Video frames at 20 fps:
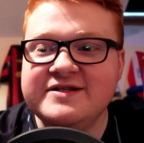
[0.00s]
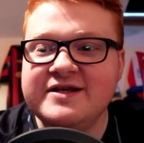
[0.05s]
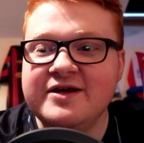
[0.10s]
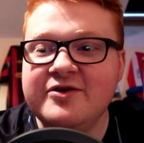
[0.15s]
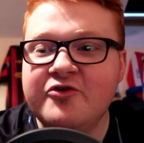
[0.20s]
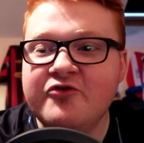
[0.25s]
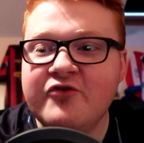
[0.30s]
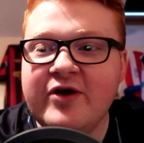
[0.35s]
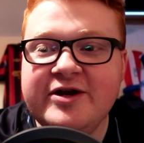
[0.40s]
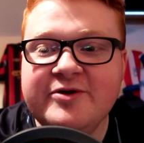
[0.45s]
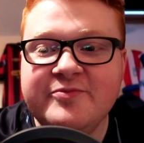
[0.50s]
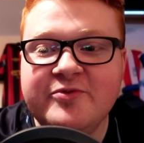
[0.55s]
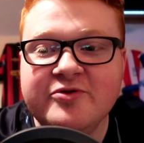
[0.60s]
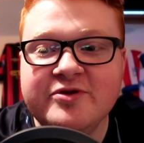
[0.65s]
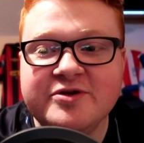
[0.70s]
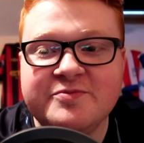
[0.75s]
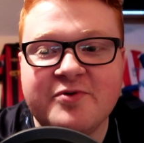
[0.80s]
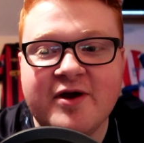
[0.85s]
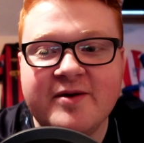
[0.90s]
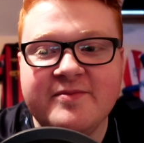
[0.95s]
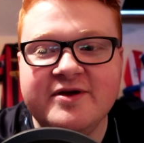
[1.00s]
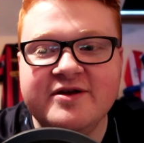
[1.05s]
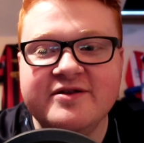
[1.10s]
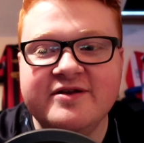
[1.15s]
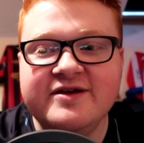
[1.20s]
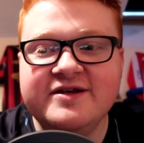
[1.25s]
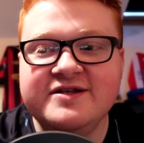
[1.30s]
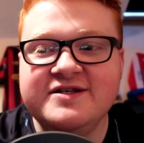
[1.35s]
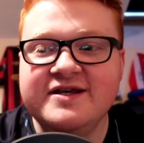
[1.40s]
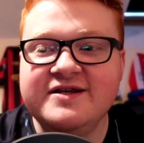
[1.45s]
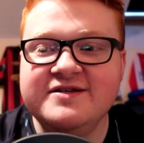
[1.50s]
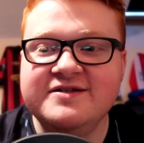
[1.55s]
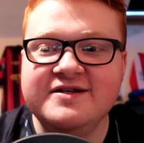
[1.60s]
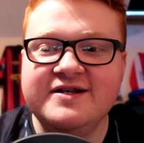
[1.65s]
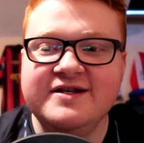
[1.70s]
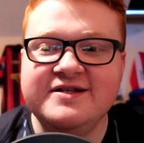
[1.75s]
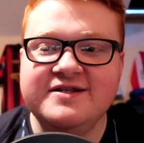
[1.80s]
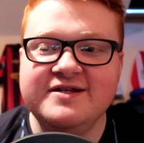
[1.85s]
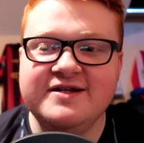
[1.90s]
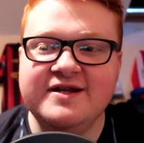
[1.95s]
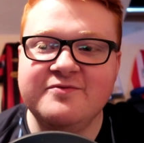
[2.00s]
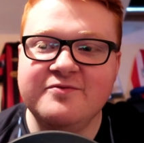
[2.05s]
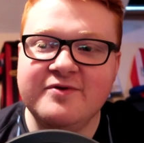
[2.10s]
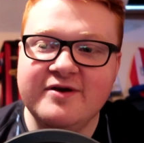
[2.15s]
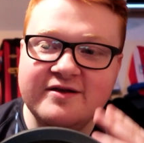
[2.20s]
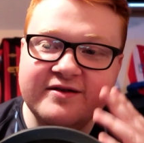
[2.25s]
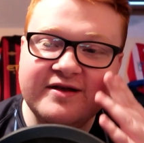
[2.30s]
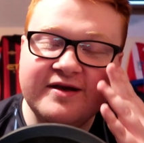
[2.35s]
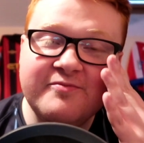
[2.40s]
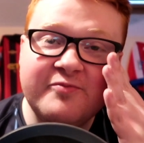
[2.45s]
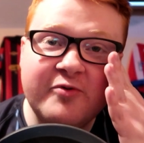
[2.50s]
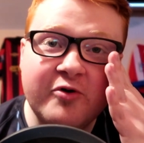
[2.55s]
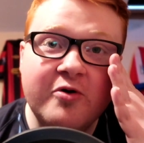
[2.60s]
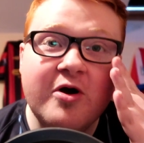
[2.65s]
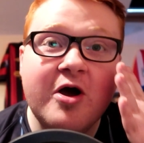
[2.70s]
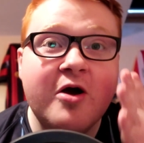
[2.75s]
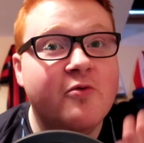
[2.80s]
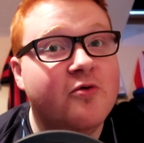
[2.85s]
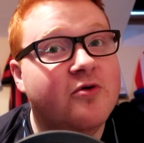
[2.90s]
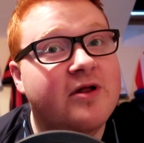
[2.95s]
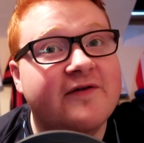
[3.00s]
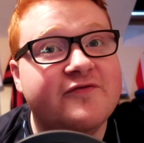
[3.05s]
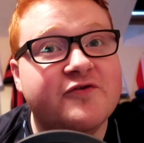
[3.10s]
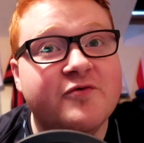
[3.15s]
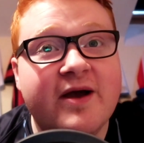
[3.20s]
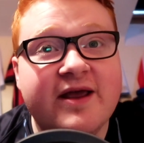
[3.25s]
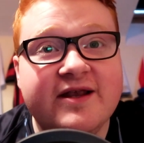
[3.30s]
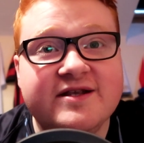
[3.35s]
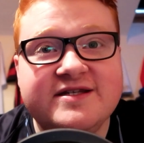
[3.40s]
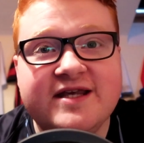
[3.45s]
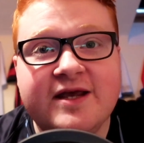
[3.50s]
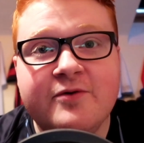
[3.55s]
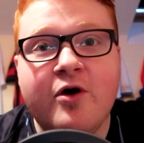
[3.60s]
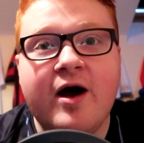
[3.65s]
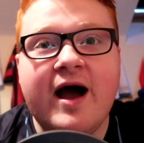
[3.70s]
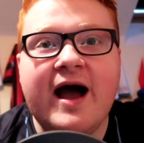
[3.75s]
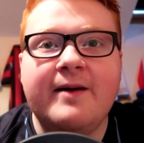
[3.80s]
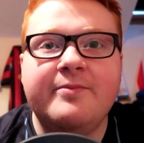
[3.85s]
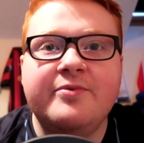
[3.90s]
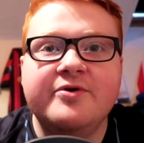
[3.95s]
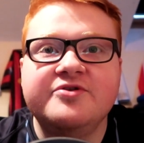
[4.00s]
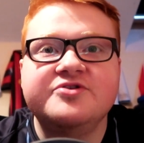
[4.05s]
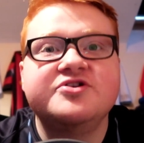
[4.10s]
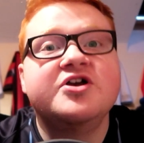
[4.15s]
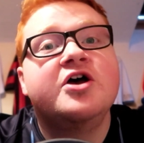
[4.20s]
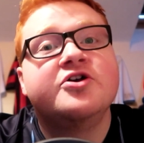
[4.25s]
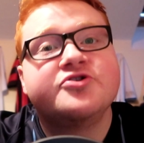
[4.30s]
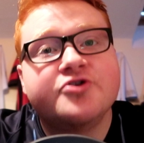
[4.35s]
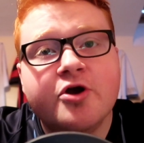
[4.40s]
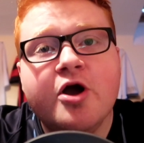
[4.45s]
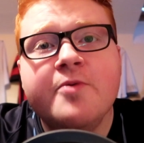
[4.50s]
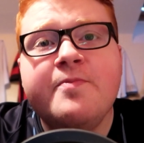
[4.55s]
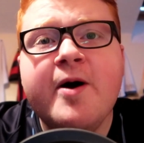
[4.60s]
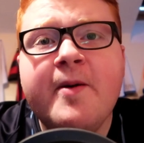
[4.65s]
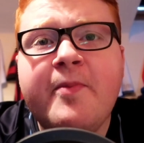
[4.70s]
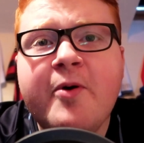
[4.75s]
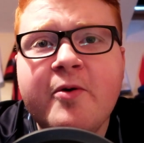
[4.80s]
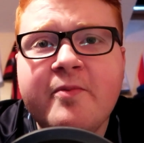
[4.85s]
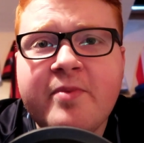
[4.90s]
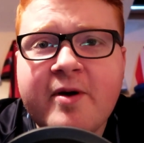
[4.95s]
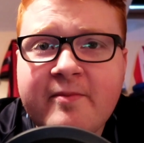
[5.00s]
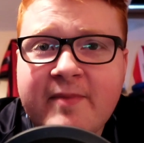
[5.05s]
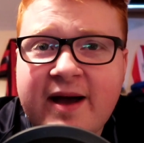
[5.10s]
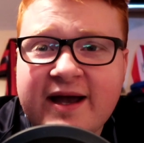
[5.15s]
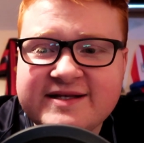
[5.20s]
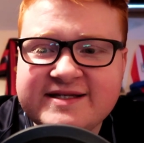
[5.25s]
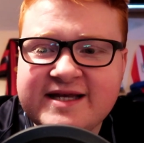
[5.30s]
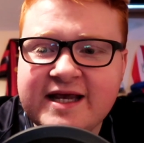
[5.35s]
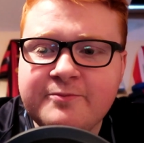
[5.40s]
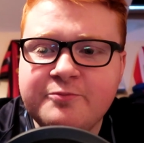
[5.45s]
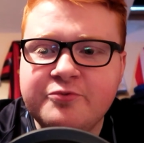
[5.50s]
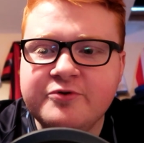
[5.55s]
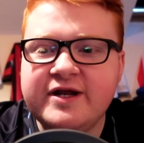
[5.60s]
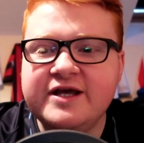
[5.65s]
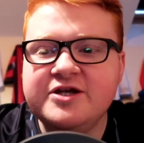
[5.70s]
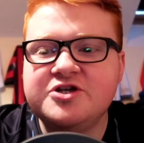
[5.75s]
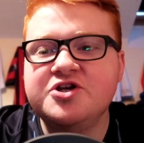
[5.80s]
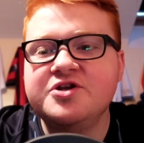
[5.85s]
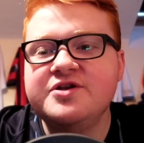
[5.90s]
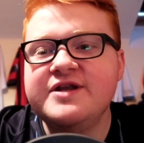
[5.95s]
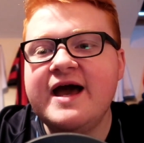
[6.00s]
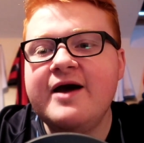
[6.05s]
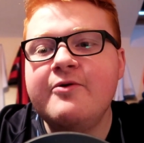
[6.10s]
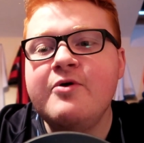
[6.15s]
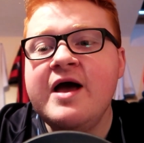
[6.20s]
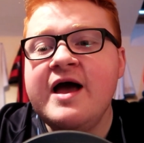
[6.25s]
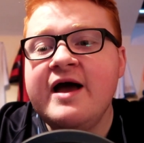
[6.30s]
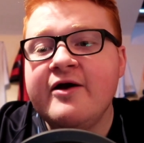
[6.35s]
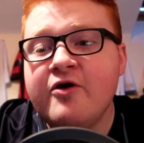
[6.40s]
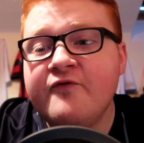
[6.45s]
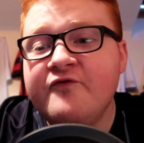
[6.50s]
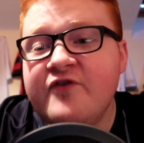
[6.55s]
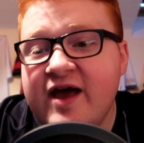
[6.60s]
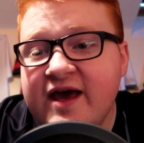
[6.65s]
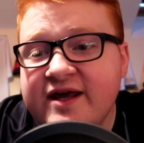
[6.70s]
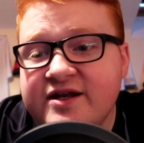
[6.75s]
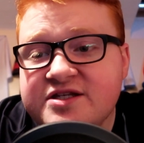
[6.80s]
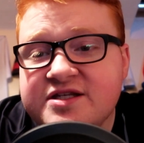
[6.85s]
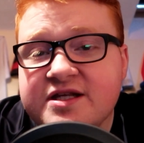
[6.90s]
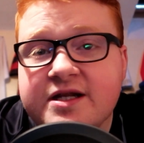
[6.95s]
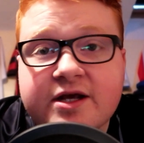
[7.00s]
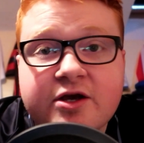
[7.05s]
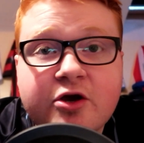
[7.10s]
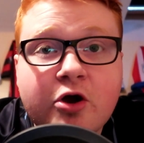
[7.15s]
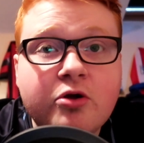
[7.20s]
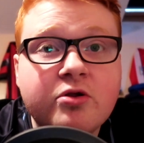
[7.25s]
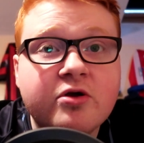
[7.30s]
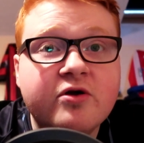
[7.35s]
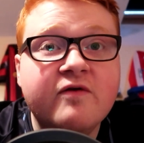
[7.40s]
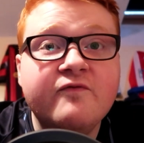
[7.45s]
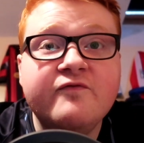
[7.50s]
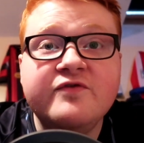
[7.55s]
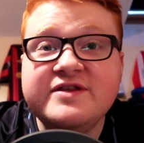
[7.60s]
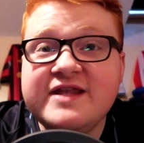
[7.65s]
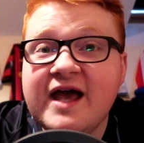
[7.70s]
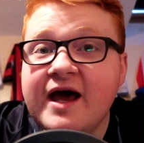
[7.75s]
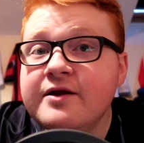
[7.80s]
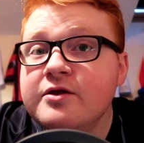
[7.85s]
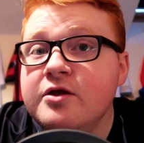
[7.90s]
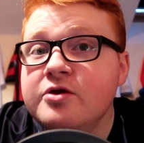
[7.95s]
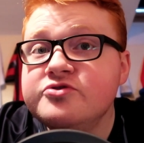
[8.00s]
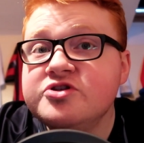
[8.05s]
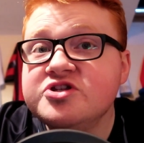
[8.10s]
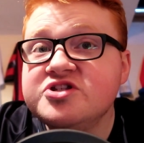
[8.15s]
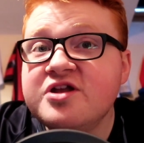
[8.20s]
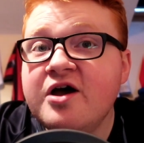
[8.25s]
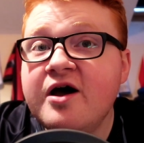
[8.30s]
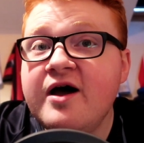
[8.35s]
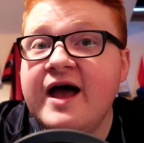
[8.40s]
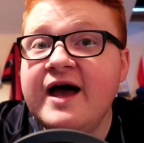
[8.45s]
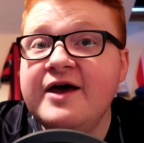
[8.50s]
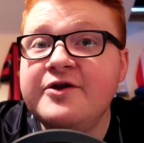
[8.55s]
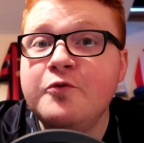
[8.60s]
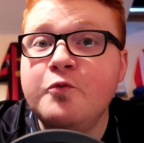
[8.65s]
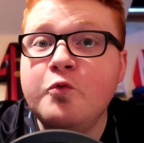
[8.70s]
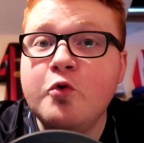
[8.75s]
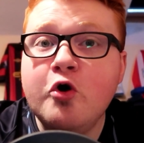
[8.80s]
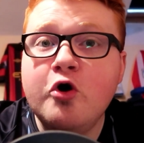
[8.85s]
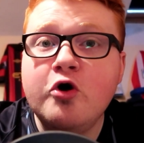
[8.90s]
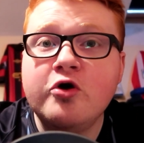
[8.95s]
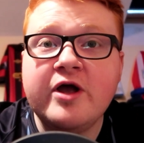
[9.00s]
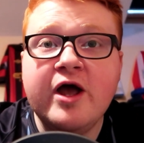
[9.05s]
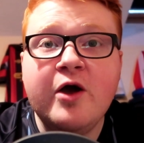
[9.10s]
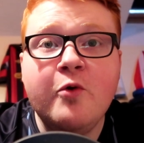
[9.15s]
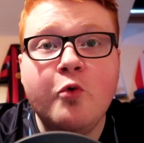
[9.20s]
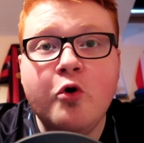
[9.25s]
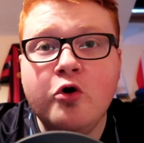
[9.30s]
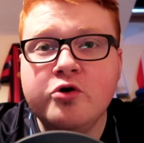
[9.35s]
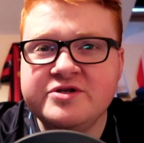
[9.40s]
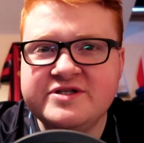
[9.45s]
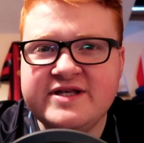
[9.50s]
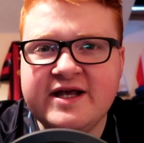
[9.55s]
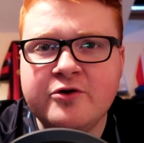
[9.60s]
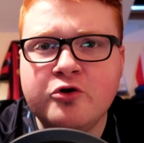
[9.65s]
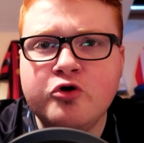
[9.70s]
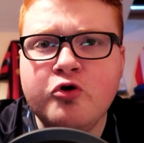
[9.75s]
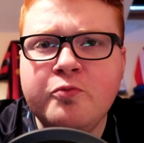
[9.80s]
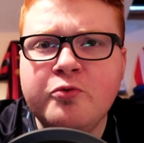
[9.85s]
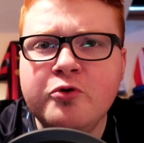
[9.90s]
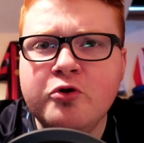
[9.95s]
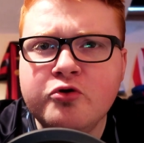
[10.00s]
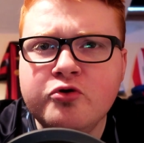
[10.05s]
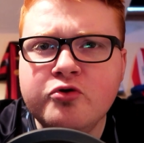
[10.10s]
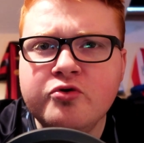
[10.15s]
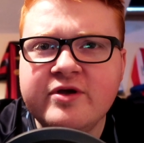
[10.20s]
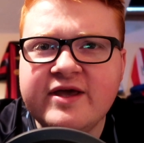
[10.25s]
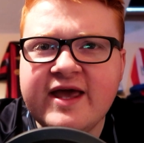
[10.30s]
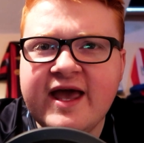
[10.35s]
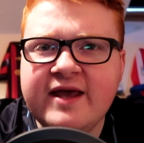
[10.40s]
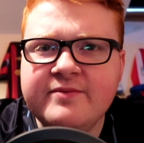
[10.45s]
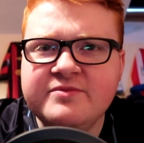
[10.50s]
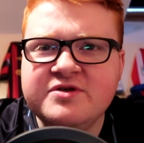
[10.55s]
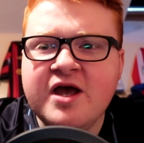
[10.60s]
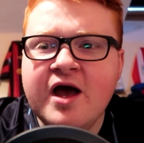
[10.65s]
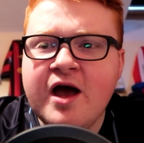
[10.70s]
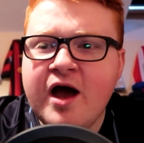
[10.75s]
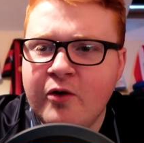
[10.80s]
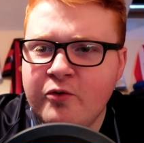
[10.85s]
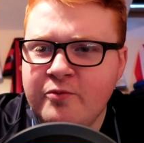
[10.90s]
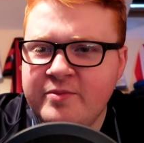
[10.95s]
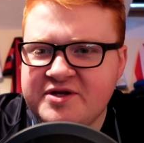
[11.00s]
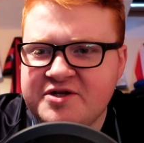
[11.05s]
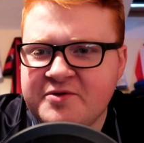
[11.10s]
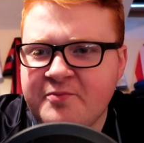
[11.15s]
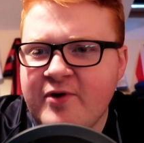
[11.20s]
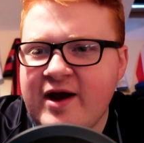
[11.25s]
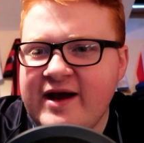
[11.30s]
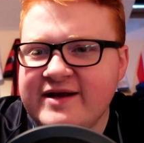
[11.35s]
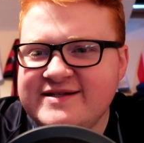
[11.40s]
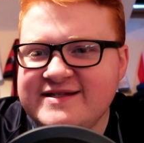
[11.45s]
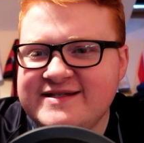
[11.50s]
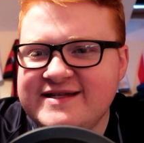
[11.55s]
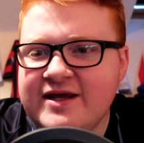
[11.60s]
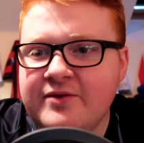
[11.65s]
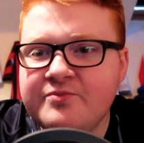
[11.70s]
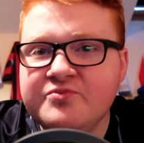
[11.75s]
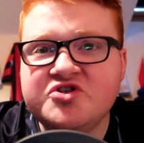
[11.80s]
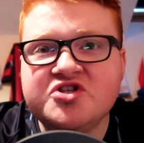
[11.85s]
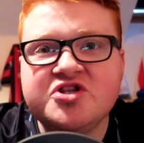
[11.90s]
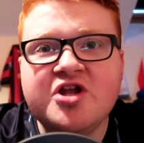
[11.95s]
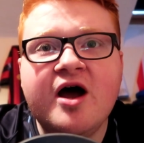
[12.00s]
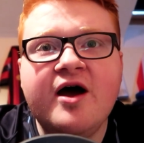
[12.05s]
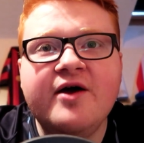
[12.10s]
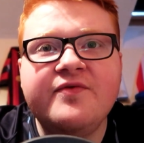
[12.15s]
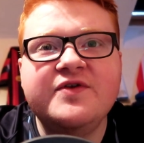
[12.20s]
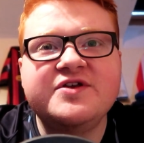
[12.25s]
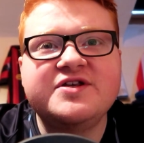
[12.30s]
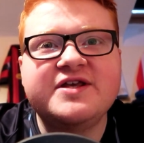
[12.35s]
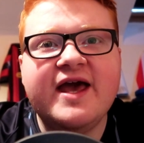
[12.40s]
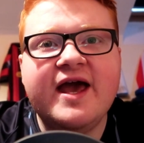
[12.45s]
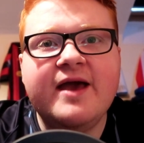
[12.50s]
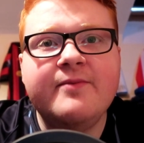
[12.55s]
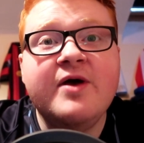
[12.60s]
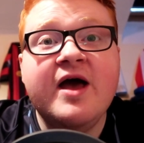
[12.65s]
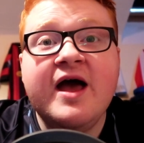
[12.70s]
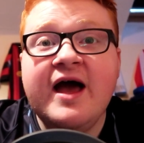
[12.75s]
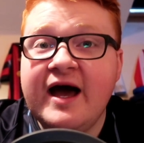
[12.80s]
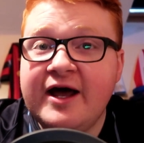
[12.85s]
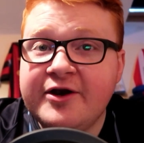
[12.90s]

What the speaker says: It's incredible, this Premier League season, isn't it, really? But we'll have to wait and see what happens. So I'm going to pop up my team prediction now. I've gone for Edison in goal. I've gone for Danilo to start ahead of Walker. Walker's had a couple of couple good games. I wouldn't be surprised to see him start in this game.